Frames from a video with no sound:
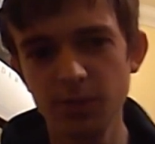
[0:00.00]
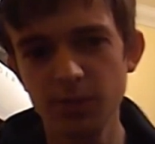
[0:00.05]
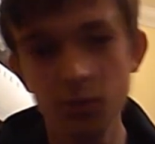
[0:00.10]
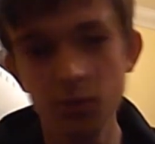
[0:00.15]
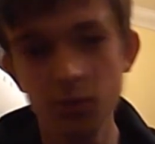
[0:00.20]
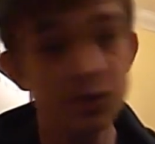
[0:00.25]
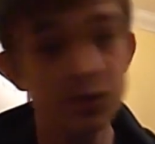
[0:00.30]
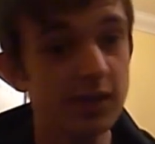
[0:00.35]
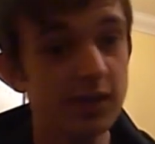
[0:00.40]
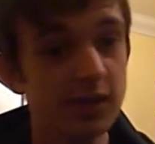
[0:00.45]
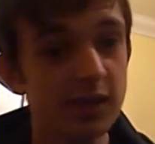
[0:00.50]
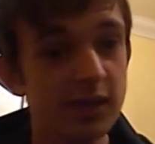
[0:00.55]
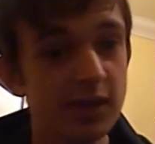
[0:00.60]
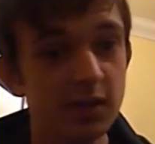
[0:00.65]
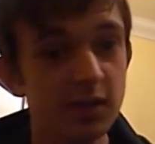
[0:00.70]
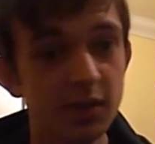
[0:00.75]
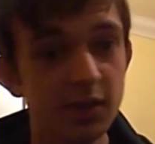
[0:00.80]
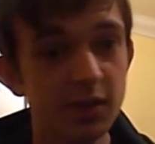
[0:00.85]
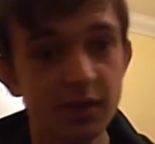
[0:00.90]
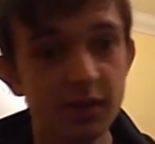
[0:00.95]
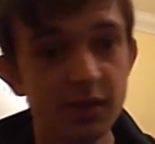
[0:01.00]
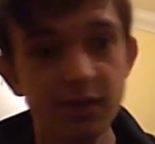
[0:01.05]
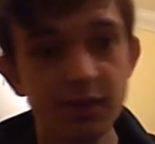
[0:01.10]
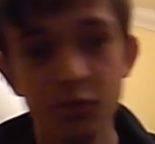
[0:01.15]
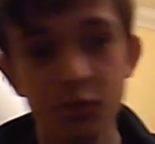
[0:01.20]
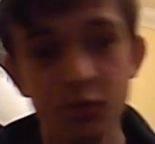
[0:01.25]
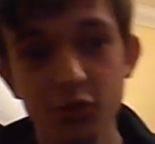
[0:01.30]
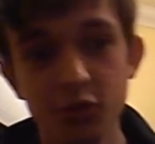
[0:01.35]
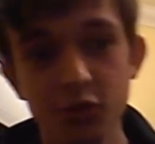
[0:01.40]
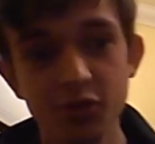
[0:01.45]
or do you think it's destined for
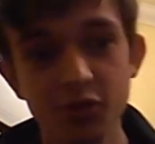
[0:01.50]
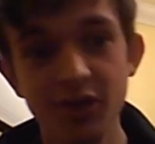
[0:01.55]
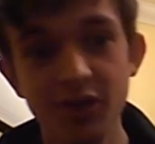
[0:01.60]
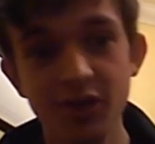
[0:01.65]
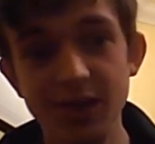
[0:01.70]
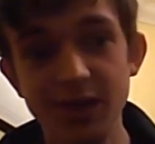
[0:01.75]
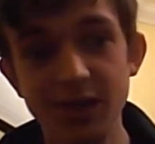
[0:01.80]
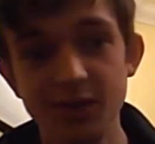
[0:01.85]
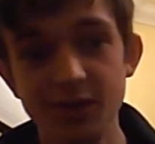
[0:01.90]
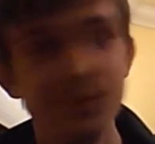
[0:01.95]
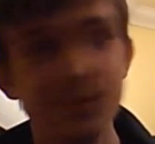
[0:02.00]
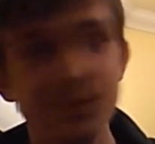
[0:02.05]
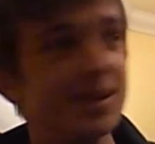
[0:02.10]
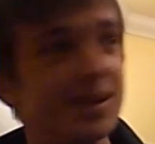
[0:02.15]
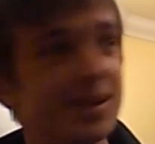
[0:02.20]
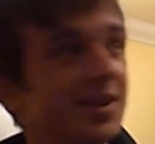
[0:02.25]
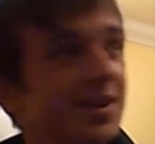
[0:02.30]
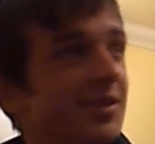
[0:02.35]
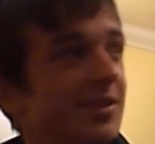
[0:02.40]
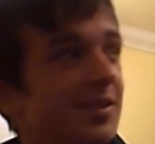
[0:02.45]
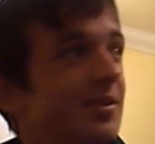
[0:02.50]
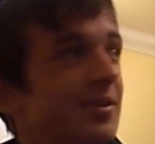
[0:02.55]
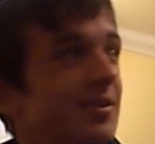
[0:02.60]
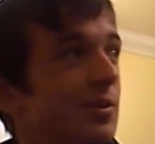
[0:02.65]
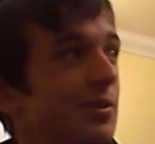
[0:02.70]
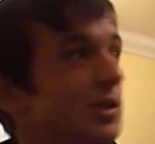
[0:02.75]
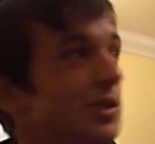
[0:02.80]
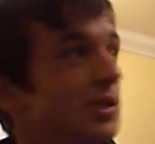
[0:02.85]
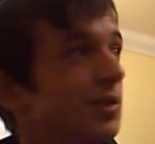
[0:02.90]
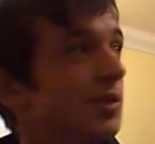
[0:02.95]
success? I mean, I don't know
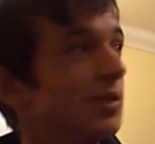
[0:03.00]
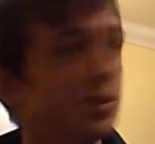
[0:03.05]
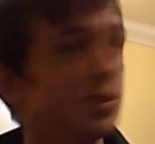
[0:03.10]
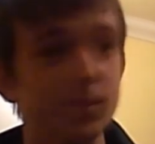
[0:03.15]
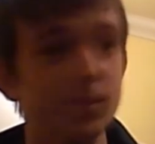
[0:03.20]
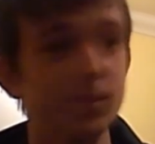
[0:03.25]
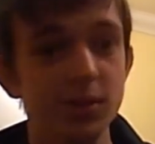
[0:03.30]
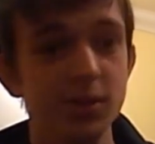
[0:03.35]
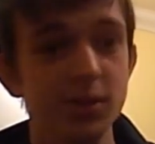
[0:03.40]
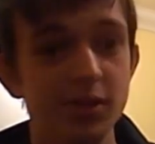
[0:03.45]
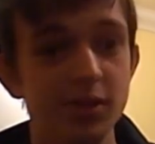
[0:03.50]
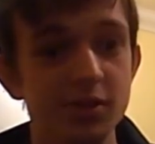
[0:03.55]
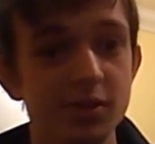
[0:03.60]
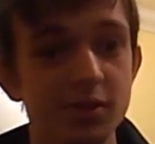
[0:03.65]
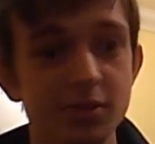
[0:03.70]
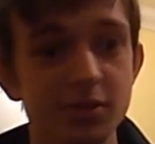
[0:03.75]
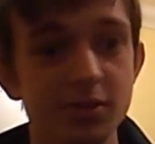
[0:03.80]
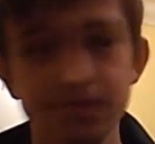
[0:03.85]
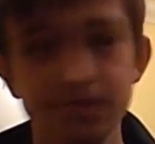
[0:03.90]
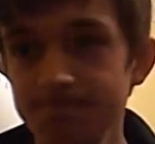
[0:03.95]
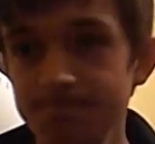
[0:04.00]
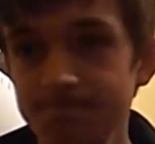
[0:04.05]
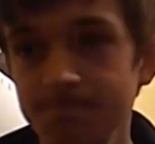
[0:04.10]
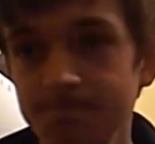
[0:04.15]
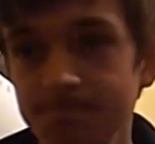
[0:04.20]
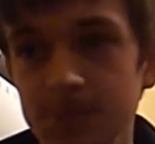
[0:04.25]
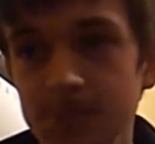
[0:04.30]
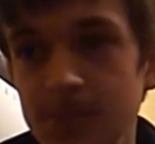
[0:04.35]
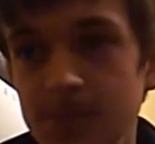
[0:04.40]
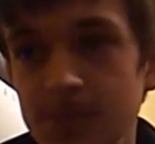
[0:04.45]
which one, to be honest.
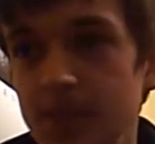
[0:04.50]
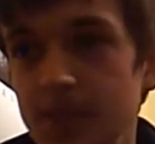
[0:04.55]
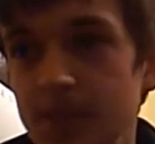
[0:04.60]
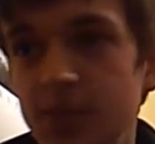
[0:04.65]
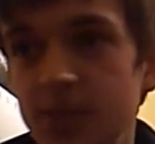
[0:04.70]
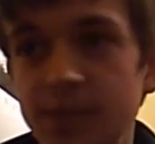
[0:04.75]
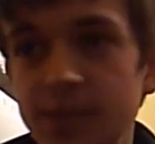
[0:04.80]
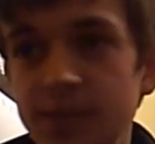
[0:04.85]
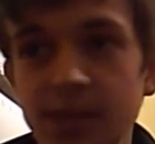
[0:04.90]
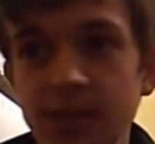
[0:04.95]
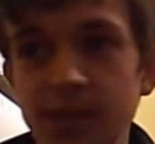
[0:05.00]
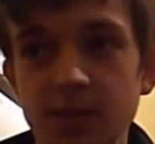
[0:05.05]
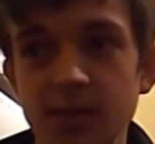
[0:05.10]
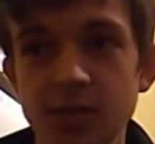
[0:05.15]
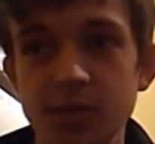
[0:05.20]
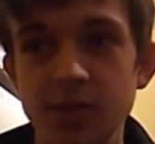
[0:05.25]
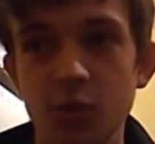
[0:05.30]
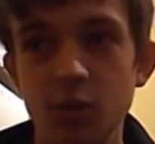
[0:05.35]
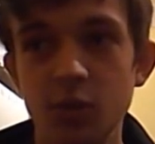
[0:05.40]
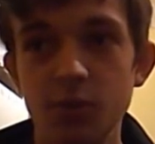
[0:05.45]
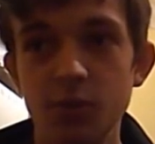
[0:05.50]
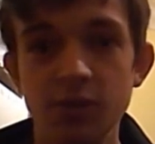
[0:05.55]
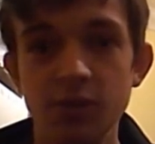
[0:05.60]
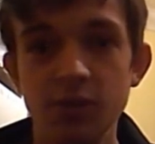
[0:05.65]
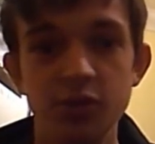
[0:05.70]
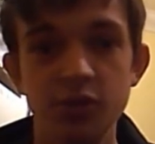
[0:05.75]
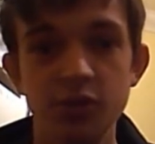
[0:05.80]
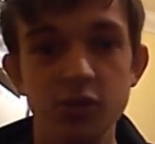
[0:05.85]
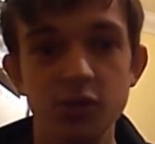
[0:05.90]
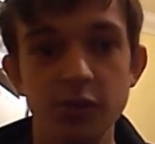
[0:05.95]
It's a bit
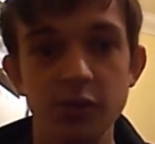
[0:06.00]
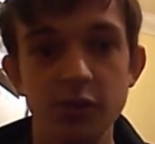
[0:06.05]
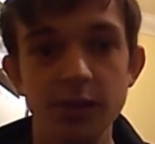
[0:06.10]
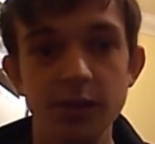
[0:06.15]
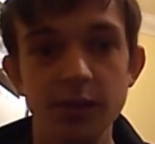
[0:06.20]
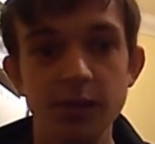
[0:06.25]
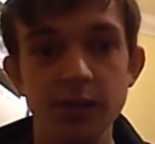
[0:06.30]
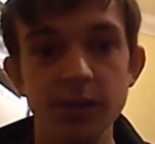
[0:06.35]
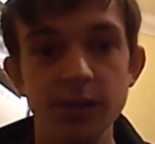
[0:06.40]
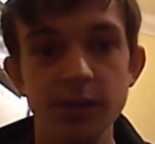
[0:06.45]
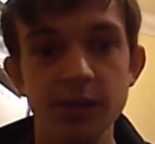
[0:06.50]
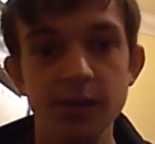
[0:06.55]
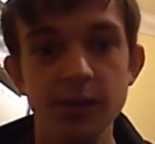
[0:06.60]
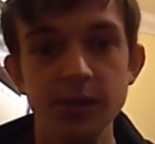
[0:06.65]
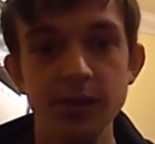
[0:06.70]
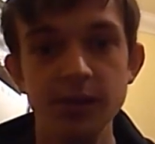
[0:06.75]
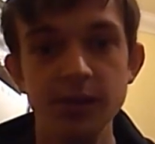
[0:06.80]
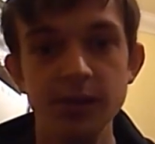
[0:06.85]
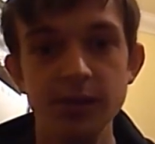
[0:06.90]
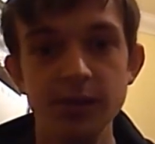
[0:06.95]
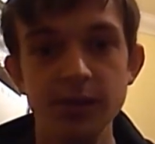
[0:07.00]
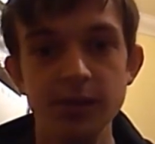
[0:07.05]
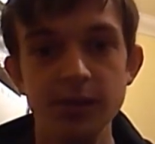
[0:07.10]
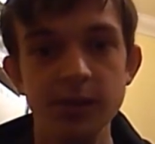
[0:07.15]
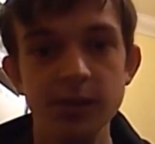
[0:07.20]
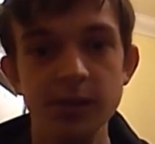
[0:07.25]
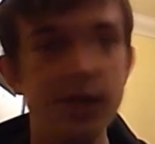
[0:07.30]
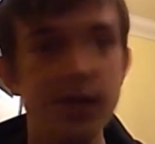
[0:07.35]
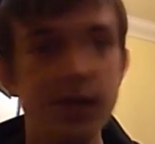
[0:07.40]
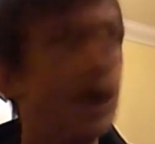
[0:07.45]
topsy-turvy.
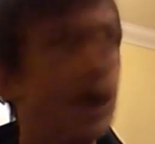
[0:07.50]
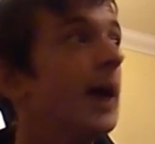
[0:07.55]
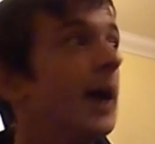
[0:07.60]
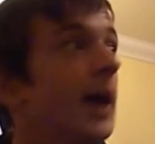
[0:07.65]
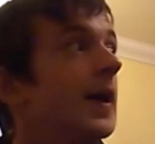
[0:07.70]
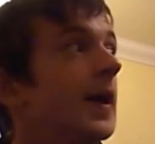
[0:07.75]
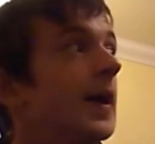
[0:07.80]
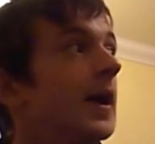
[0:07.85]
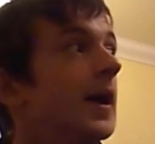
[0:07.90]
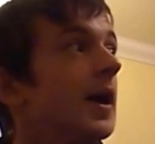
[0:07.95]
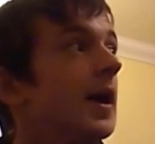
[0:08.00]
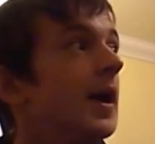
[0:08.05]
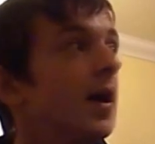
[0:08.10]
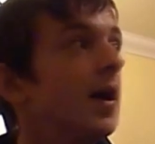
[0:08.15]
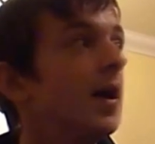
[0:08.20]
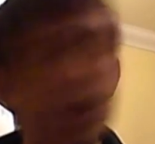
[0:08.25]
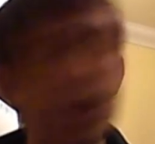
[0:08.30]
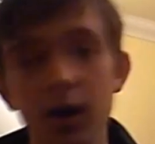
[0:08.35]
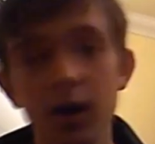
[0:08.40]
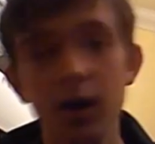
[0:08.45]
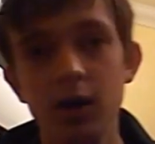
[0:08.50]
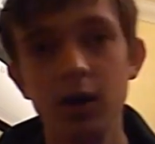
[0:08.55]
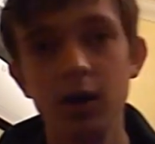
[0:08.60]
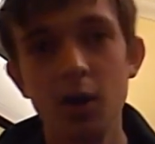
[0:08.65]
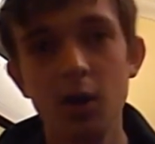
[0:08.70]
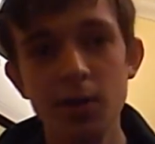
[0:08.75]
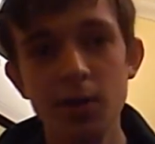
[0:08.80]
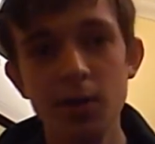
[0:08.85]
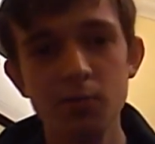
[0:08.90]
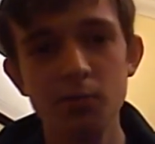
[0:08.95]
Yeah. I
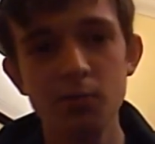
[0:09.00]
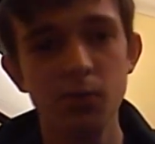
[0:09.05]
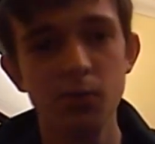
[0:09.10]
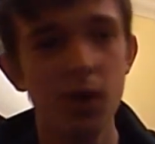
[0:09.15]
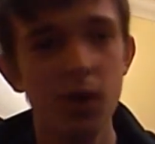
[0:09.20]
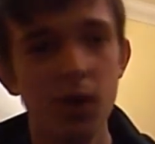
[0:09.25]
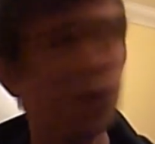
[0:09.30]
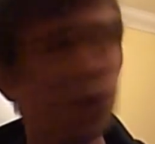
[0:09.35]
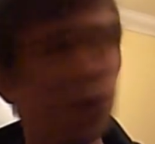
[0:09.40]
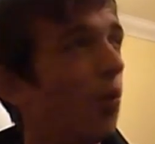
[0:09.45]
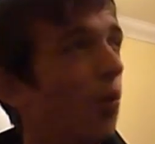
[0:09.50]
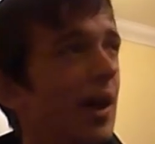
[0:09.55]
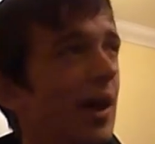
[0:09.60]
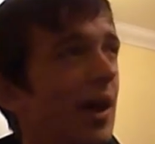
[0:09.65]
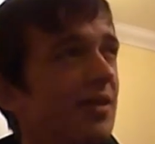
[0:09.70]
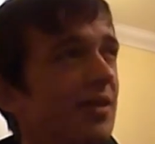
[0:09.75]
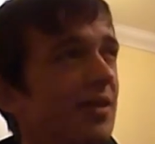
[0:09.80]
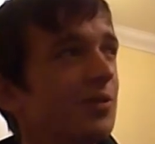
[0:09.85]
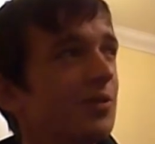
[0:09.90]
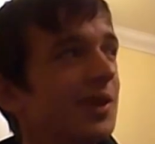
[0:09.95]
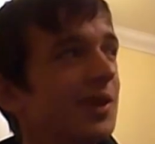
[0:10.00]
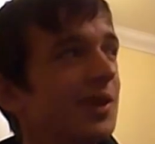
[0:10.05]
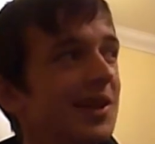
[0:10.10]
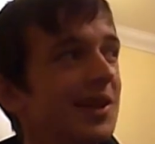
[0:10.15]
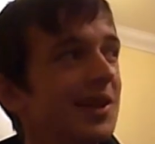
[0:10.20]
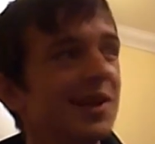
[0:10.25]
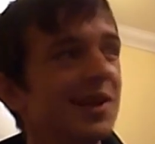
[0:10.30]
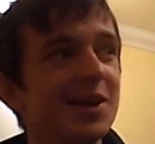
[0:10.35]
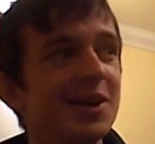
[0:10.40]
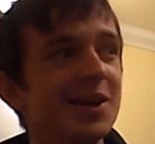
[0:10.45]
mean, where's it really
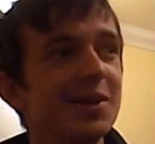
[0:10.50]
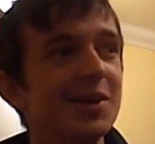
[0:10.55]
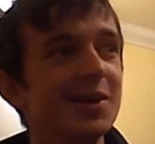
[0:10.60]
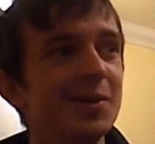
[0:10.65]
gonna go?